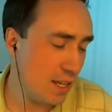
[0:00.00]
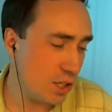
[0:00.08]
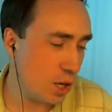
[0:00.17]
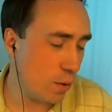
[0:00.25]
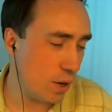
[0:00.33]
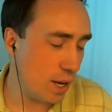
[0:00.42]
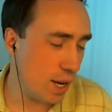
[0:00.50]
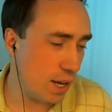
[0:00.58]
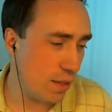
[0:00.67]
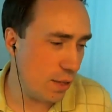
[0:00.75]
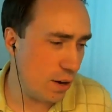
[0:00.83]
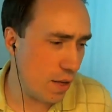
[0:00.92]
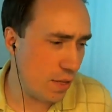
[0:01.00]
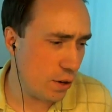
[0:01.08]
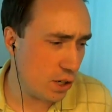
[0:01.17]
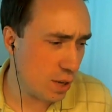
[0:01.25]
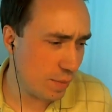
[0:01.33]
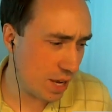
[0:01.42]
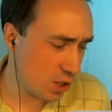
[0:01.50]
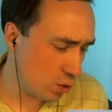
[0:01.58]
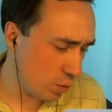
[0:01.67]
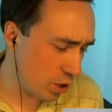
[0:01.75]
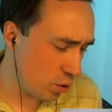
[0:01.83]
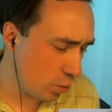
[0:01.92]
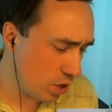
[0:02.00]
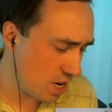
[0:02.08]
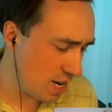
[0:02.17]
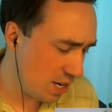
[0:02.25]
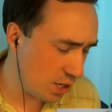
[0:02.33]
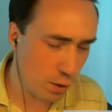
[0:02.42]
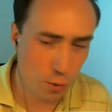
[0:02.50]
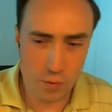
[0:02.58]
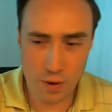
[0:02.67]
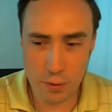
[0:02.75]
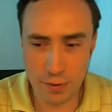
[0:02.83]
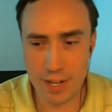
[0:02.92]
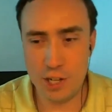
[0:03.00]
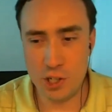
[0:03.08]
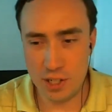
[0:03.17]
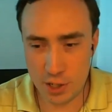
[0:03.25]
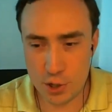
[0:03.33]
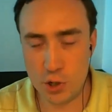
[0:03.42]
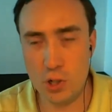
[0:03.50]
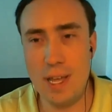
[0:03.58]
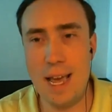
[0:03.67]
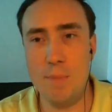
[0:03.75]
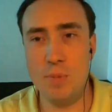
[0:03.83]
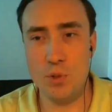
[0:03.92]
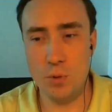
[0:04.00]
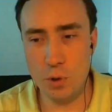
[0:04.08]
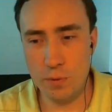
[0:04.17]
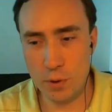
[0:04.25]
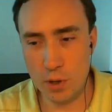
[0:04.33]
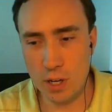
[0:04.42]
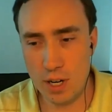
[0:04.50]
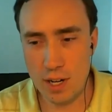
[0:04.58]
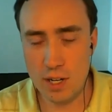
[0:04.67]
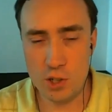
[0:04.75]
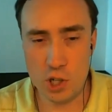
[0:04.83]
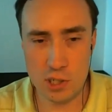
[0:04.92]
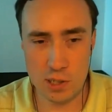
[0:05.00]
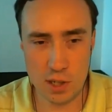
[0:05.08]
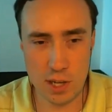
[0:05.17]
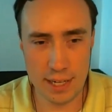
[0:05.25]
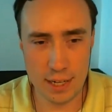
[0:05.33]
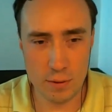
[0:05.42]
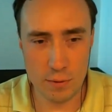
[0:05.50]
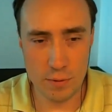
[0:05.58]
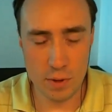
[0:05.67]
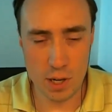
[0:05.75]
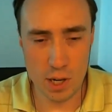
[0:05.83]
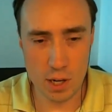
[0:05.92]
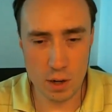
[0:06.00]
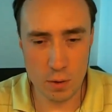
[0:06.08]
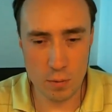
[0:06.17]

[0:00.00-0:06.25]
So uh, th I think there are some cases where you wouldn't need to go through verification, internal apps or for just uh, kind of uh,